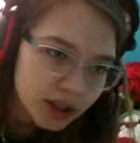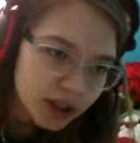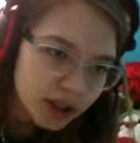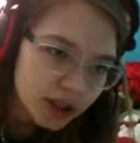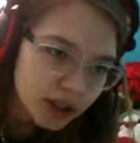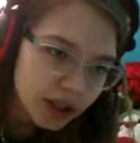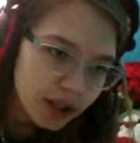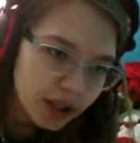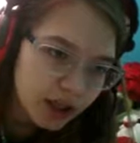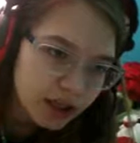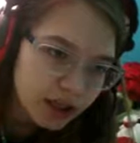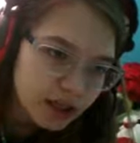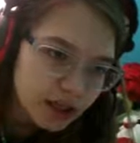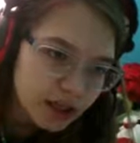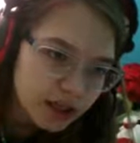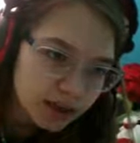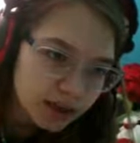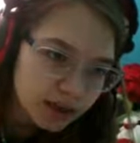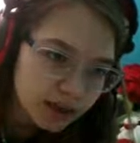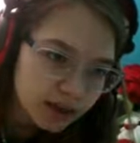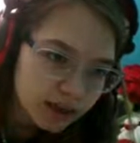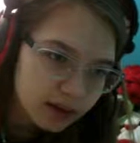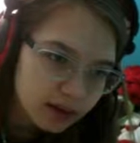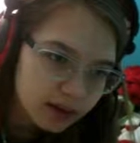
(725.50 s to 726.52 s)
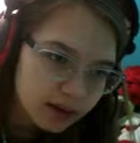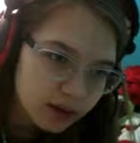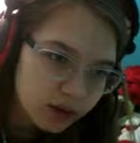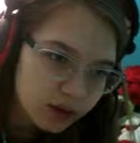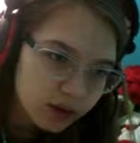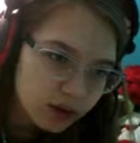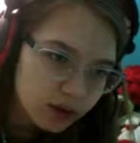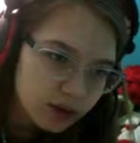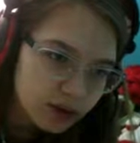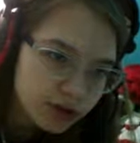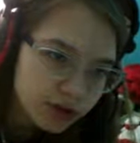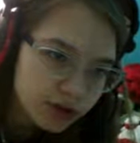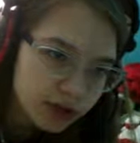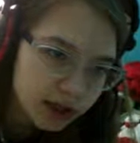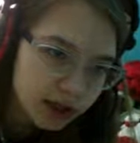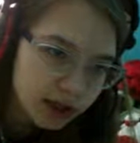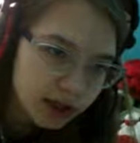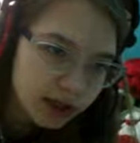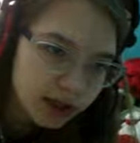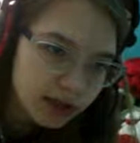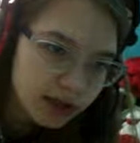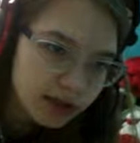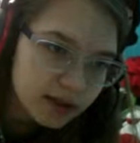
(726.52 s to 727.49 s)
until the whole screen
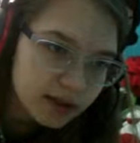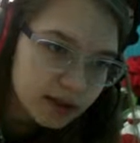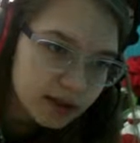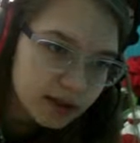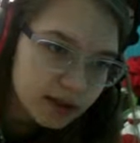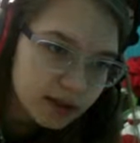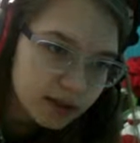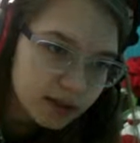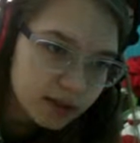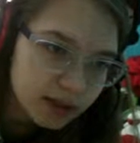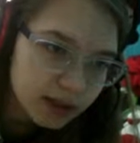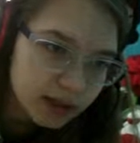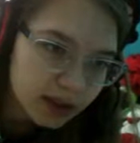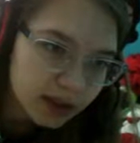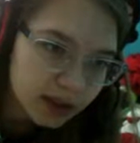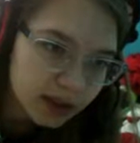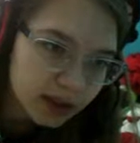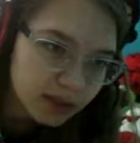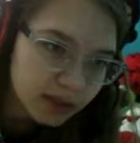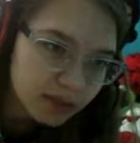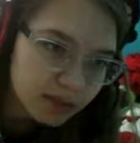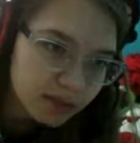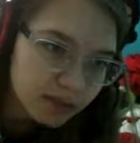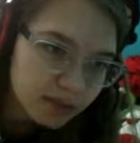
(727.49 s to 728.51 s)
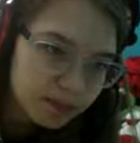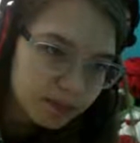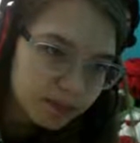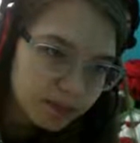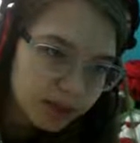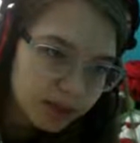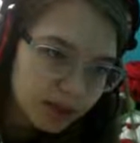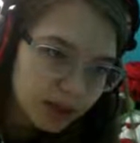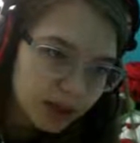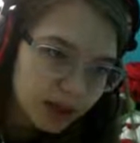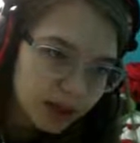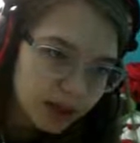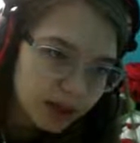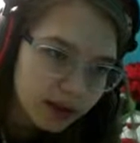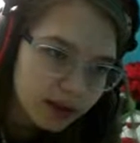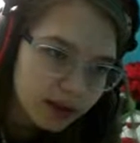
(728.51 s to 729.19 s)
is just completely blood.